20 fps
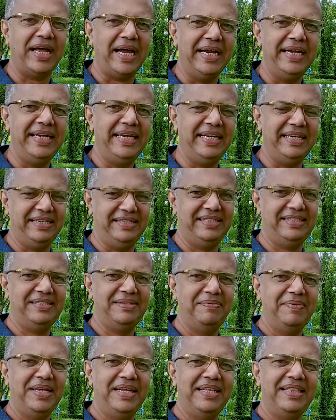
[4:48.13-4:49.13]

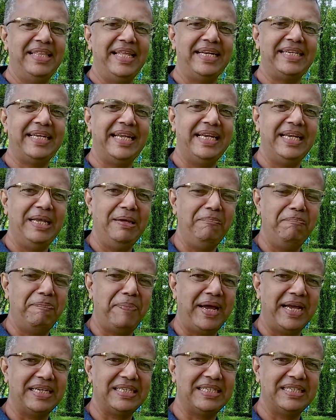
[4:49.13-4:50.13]
ideas that can
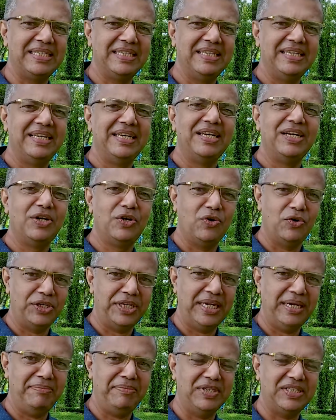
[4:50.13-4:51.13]
impact
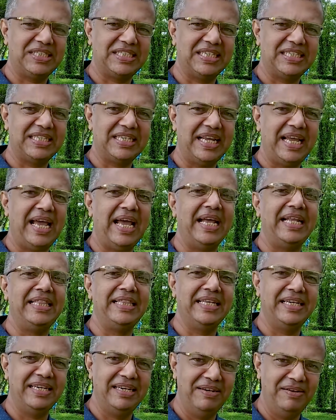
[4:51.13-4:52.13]
Kottayam district and
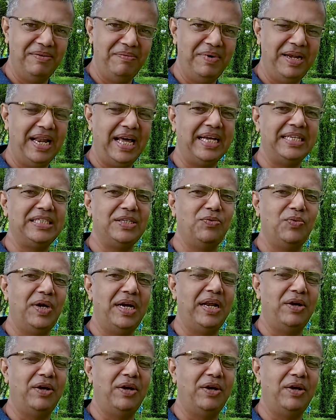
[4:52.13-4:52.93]
the larger world